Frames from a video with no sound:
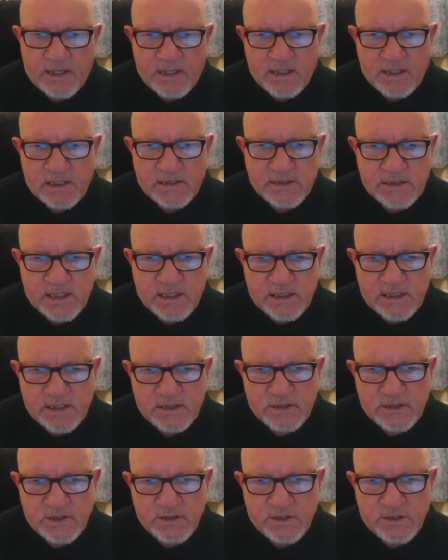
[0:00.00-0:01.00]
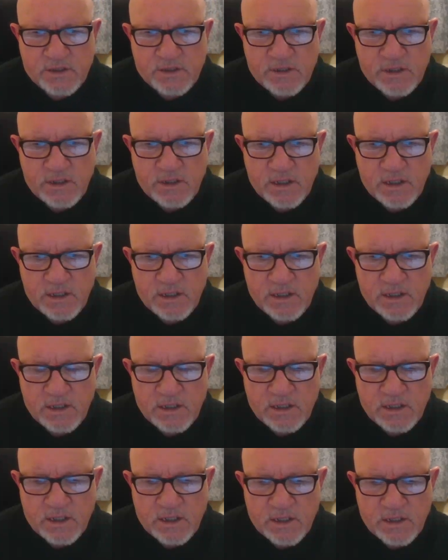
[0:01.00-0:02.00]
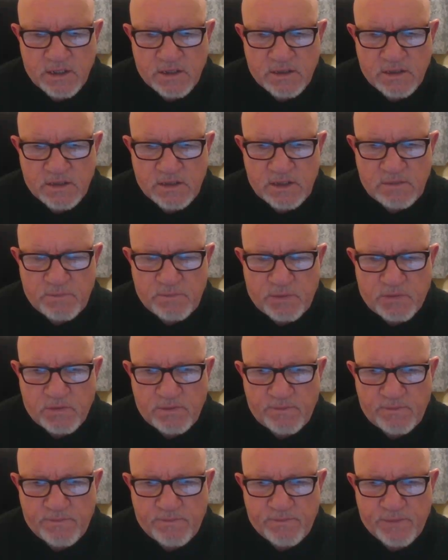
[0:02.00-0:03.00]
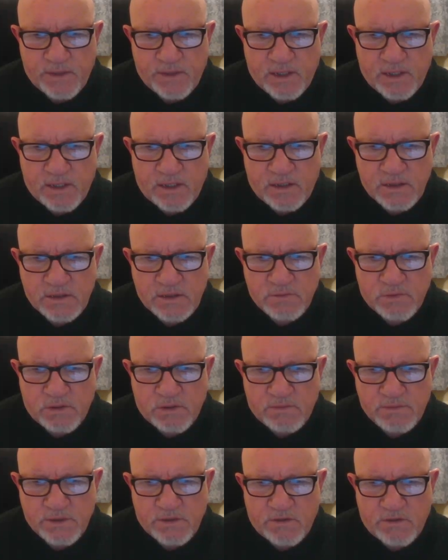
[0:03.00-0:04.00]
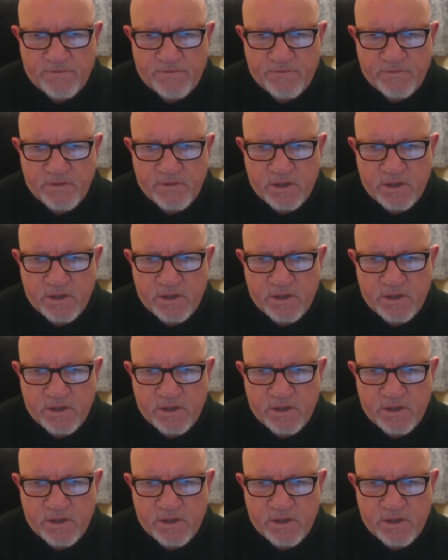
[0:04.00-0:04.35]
Instead, he took the d pawn and I swapped off.